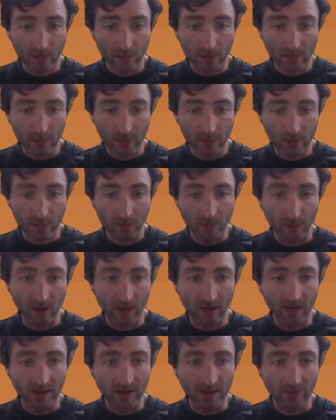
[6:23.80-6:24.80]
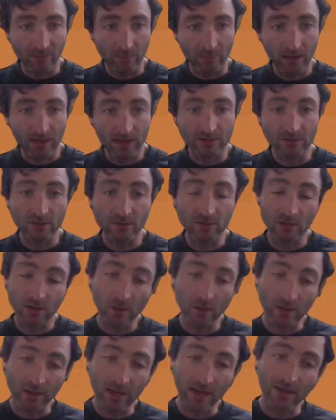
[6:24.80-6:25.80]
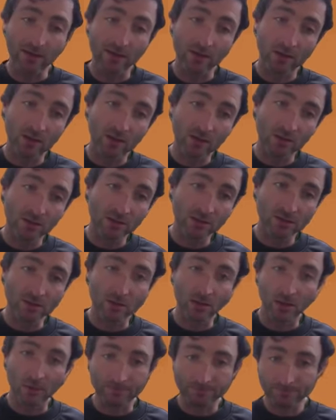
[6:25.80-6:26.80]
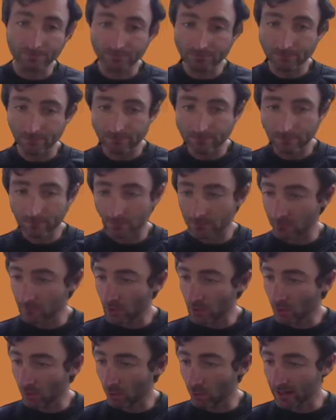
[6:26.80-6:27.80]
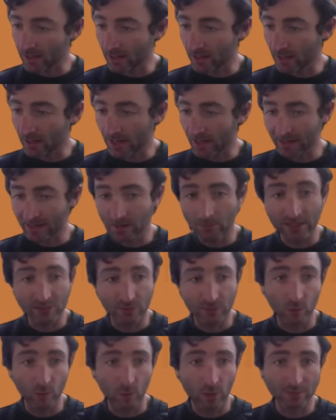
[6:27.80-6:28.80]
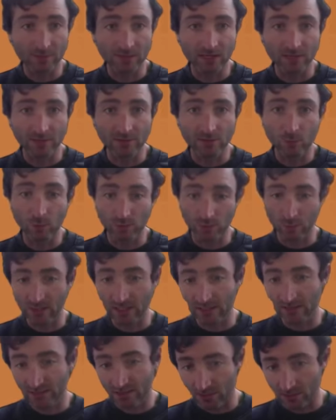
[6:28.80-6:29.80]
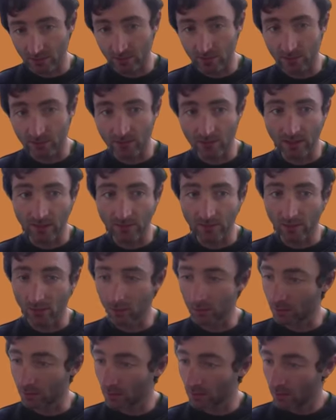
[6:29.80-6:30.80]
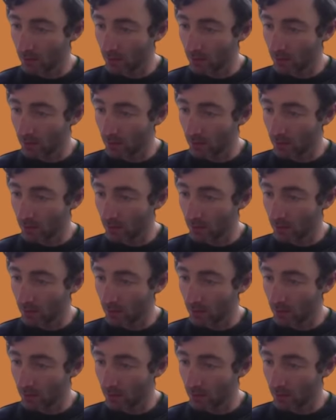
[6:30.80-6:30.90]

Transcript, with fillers: Again, then we've got a landing page. So again, she's got it looks like a landing page for a website, which would then tell you to download